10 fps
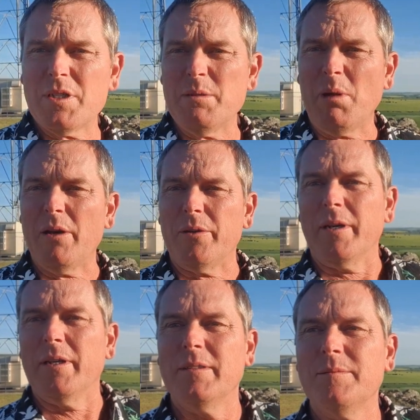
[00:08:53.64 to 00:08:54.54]
Aussie bloke.
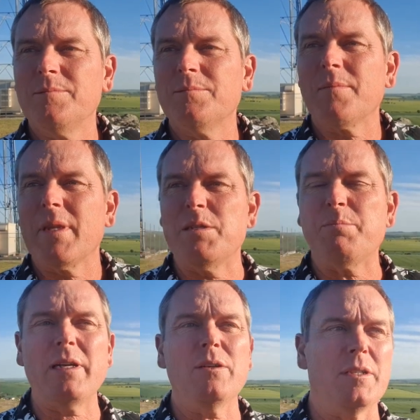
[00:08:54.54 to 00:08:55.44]
He's
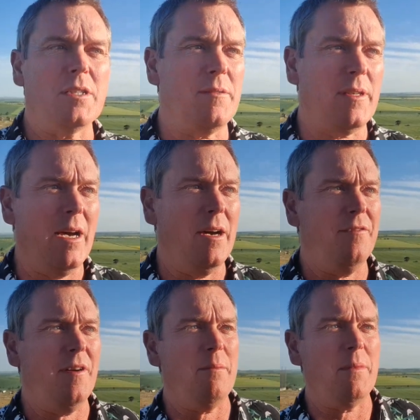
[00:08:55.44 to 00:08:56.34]
been on this uh,
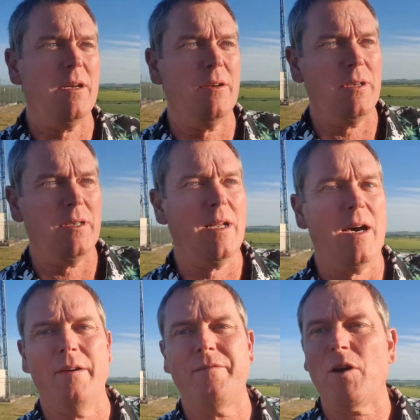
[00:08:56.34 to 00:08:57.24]
farm here in
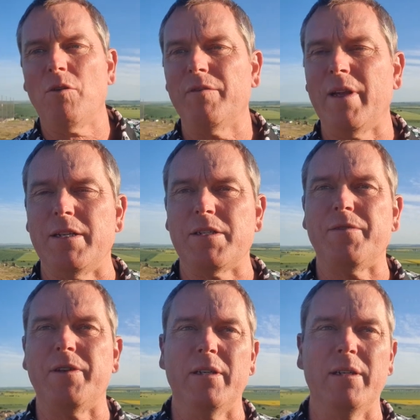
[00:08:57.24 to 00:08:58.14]
uh, Farrell Flats
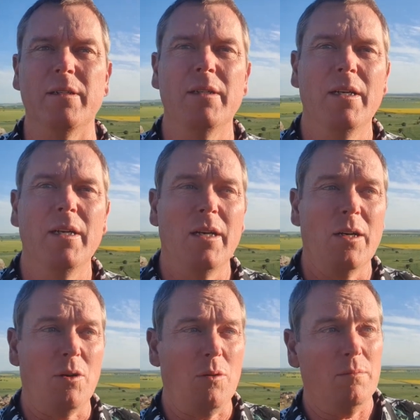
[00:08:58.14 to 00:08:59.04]
for
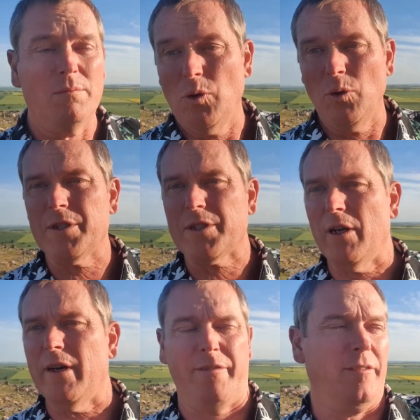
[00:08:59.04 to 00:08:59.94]
all his
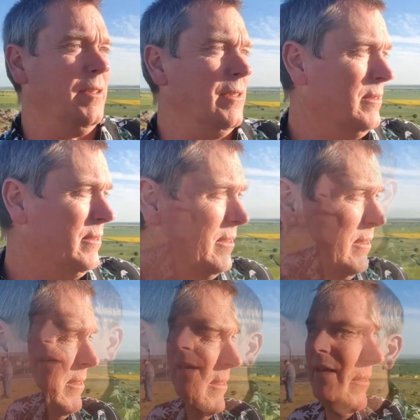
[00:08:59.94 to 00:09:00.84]
life.
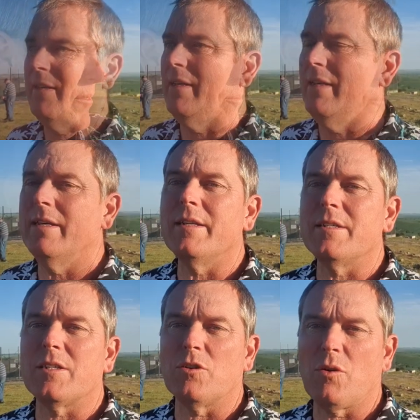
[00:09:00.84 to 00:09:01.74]
And it
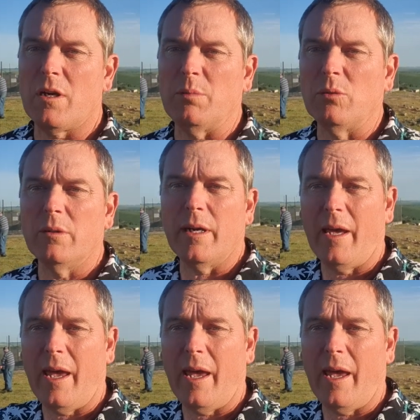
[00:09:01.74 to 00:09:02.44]
is incredible.